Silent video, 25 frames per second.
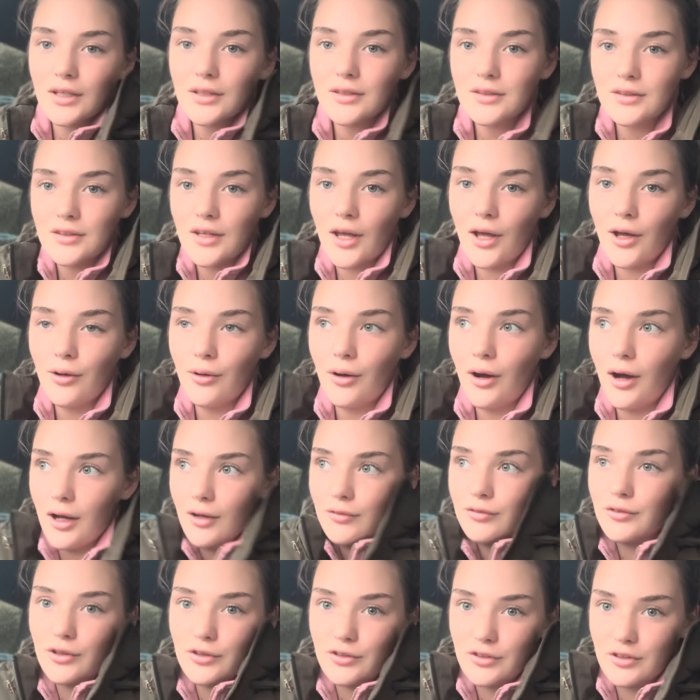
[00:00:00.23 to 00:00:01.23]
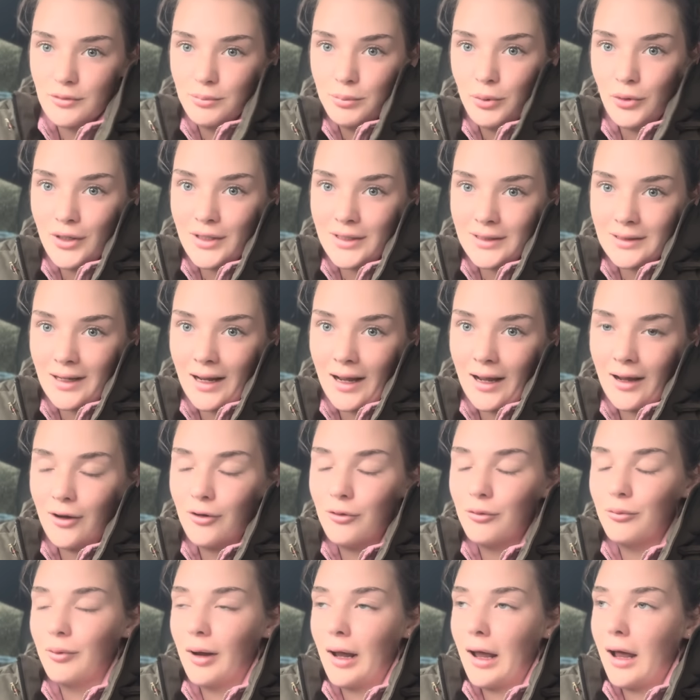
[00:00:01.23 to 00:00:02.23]
So I've got to the point
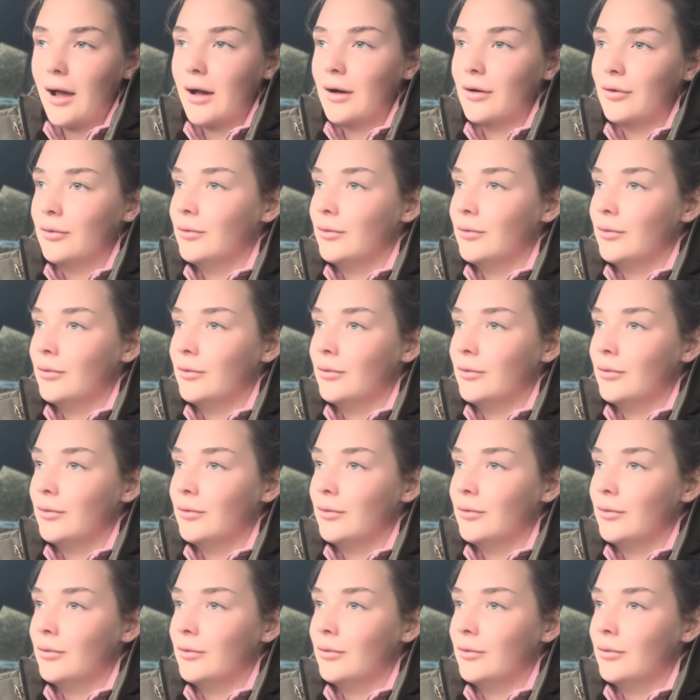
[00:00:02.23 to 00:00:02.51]
now where